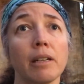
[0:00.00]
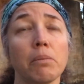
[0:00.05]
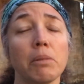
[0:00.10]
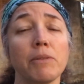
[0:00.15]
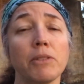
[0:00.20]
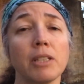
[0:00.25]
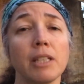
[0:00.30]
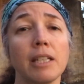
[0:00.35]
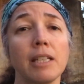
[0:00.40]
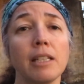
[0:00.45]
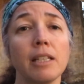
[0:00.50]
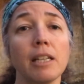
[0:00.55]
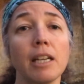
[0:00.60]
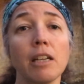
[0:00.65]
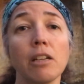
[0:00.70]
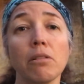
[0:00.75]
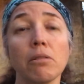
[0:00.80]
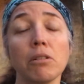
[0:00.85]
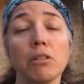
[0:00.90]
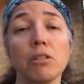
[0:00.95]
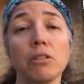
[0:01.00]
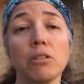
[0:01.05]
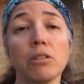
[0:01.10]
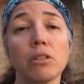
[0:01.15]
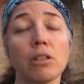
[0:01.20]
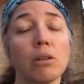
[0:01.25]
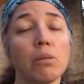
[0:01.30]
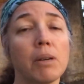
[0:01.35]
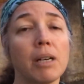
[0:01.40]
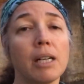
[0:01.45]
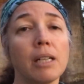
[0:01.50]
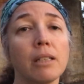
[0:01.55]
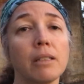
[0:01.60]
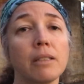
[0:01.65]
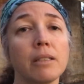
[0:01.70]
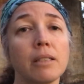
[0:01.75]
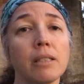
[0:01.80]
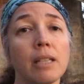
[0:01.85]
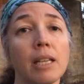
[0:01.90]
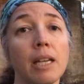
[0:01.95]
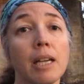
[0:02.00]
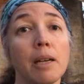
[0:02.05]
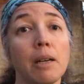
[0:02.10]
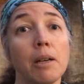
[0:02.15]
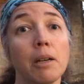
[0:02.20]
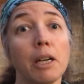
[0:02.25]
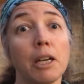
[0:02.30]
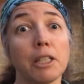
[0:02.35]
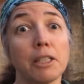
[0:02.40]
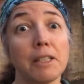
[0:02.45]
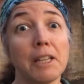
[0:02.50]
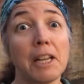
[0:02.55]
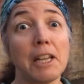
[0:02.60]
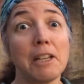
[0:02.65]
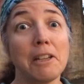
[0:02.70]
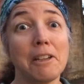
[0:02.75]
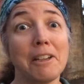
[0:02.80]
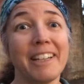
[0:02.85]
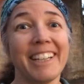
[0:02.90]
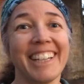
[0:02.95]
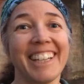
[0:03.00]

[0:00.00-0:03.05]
we've seen kangaroos, koalas, a snake.